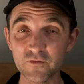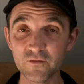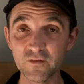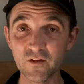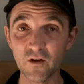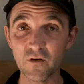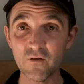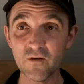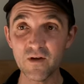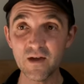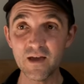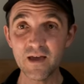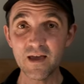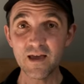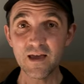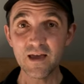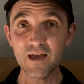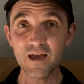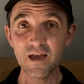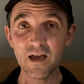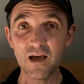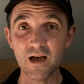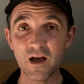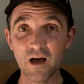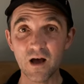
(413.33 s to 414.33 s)
So
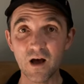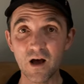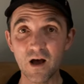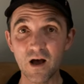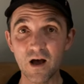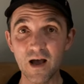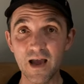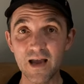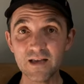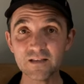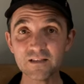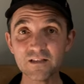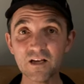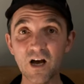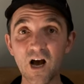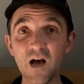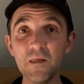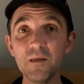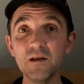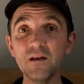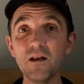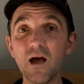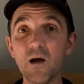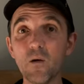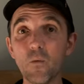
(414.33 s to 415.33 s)
it's
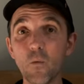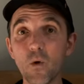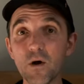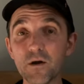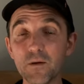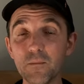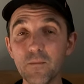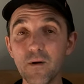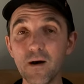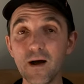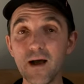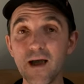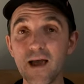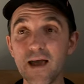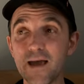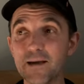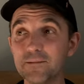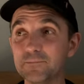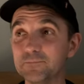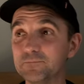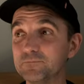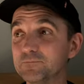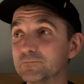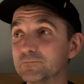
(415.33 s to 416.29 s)
kind of like one of my